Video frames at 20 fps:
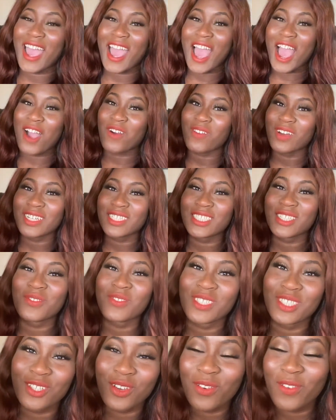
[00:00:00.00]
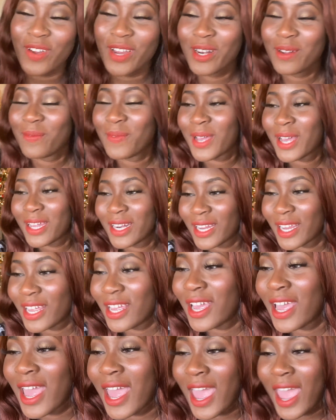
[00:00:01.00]
I want to see what's so great about it,
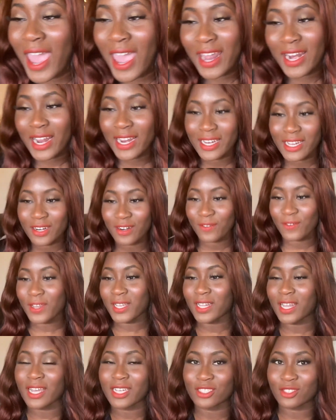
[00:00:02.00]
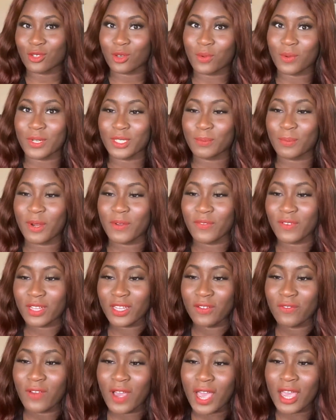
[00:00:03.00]
and I need a ring light, so it works
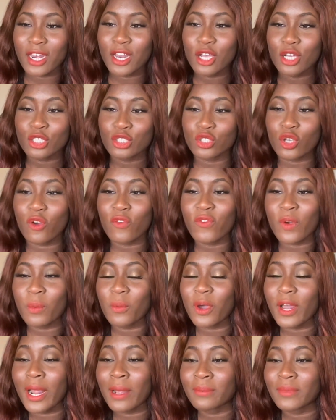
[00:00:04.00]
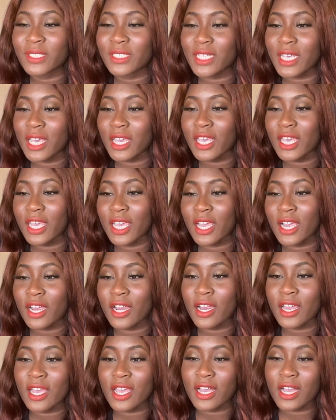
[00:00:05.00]
perfectly fine. So from what I'm seeing
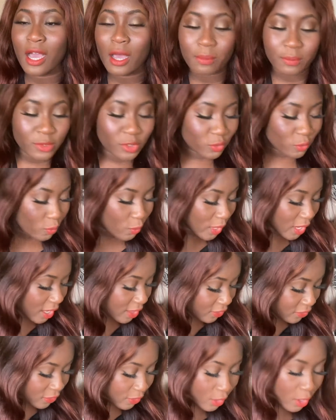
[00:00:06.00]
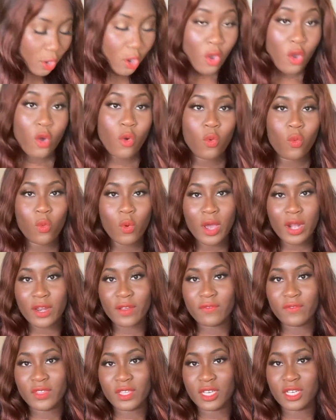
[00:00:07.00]
here, it comes with one
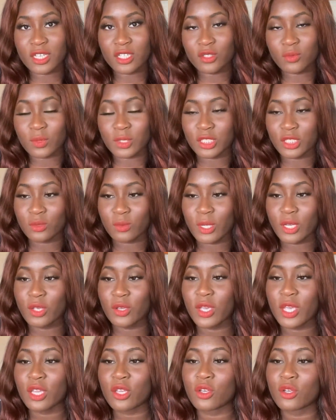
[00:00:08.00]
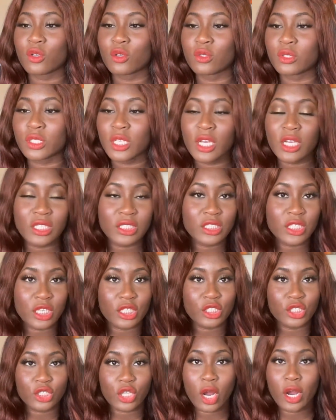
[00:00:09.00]
of these, which is what you can use to
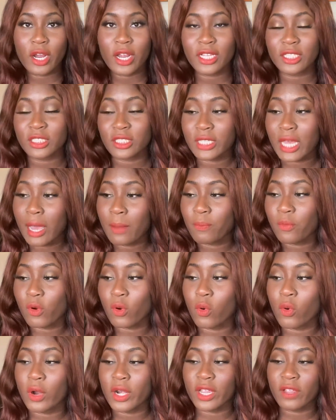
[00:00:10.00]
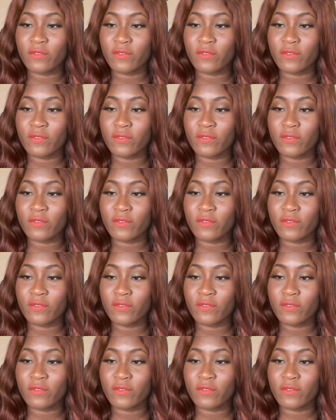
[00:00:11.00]
start and stop recording